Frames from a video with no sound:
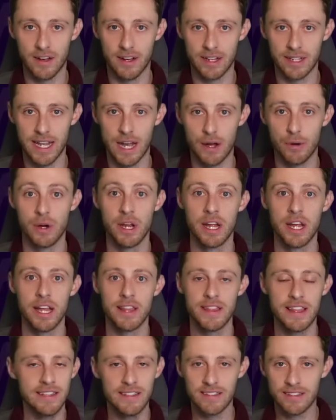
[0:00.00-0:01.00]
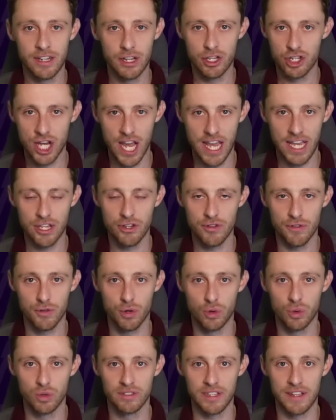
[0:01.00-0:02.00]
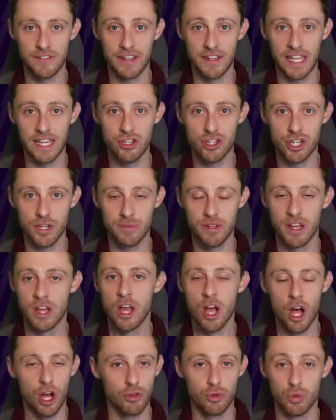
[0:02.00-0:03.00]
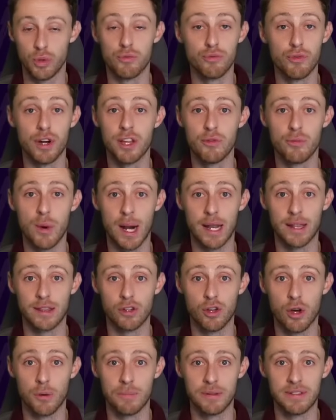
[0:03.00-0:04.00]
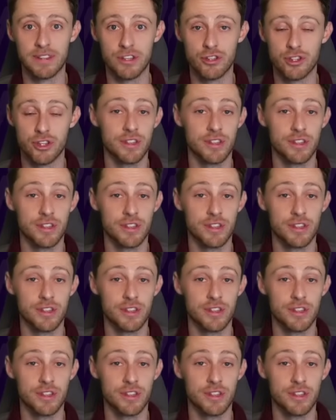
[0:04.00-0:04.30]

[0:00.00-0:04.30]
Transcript: Now, this is going to change, of course, if Egypt are doing really well in the competition.